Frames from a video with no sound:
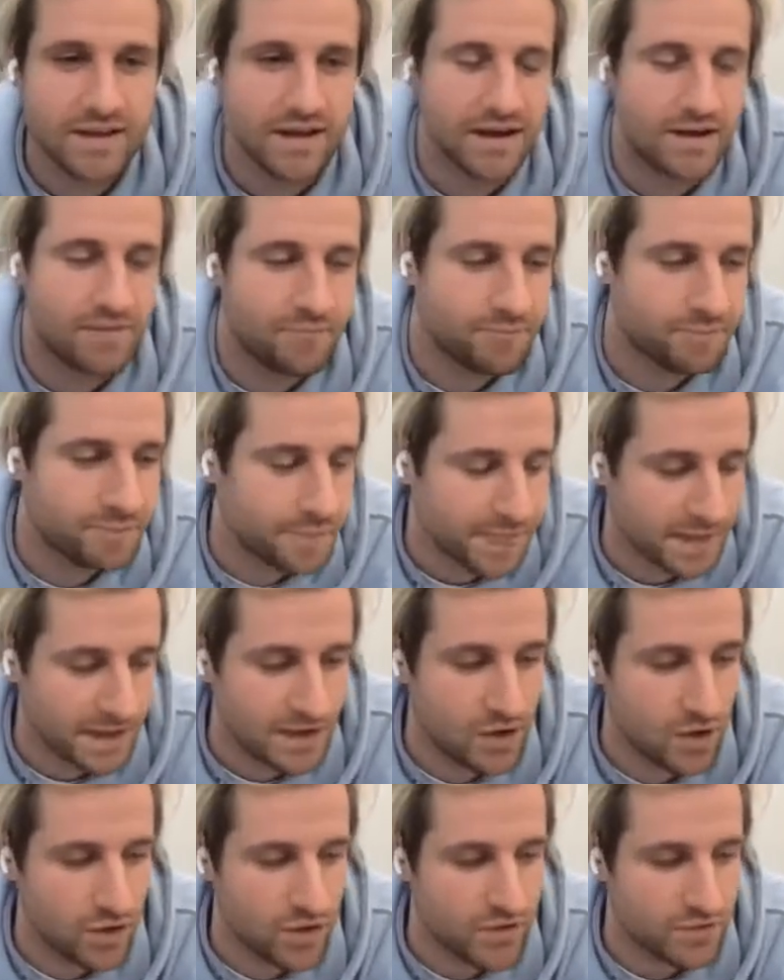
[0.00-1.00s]
A
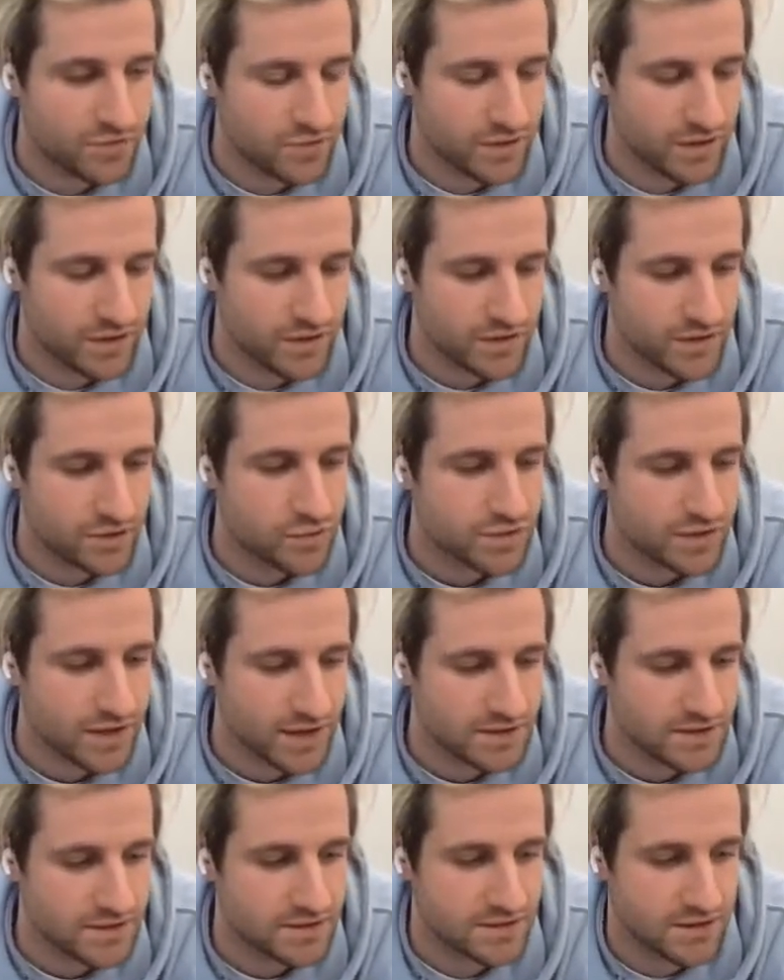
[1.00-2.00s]
lot of the use
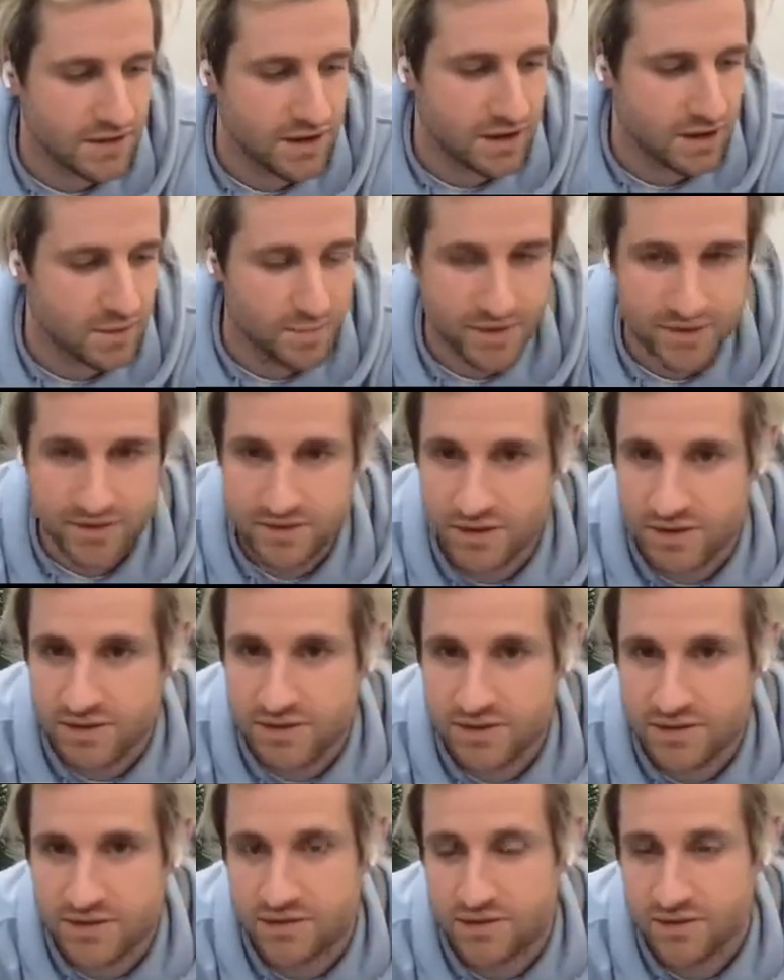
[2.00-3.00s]
cases are
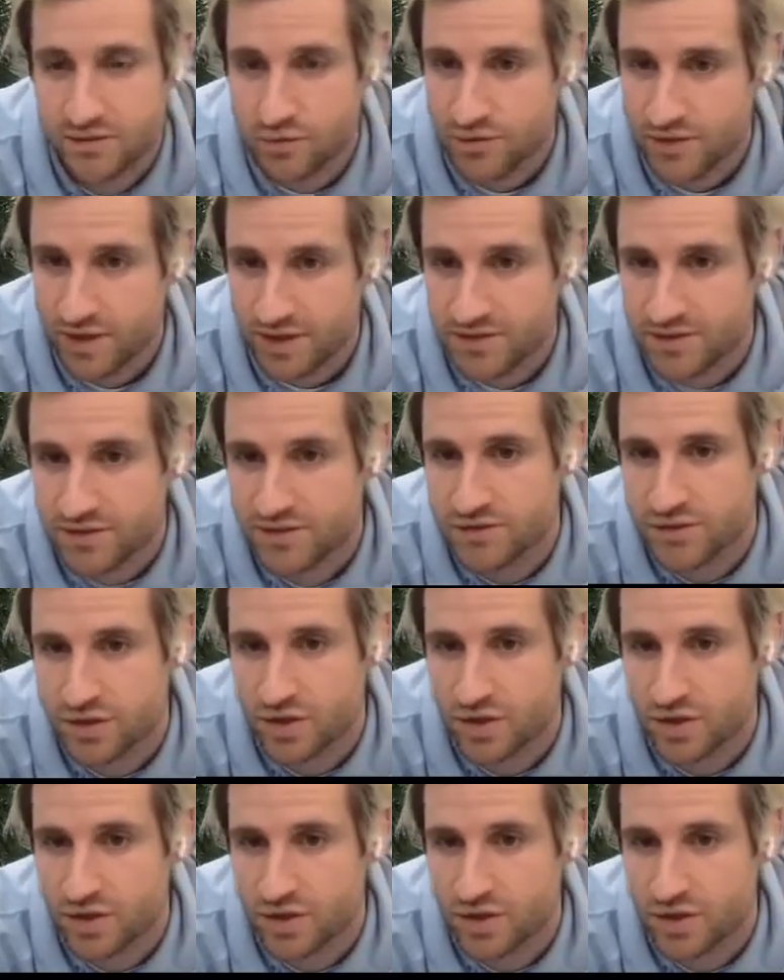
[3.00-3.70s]
business use cases.